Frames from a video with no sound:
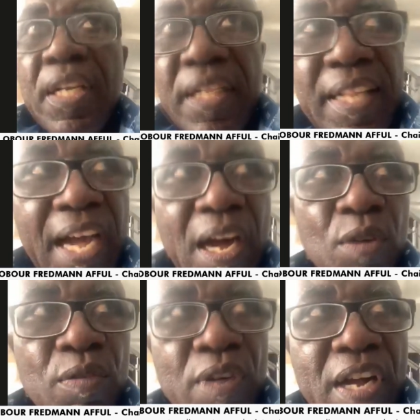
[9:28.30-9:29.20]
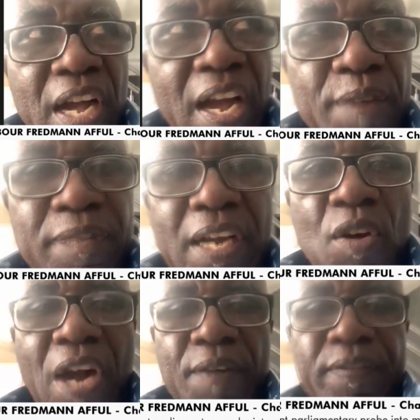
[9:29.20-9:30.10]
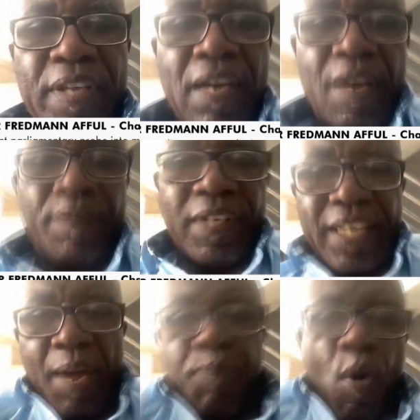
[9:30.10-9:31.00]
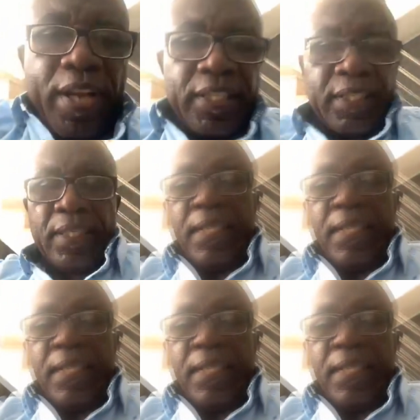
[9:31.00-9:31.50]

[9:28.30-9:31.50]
Now, after that point,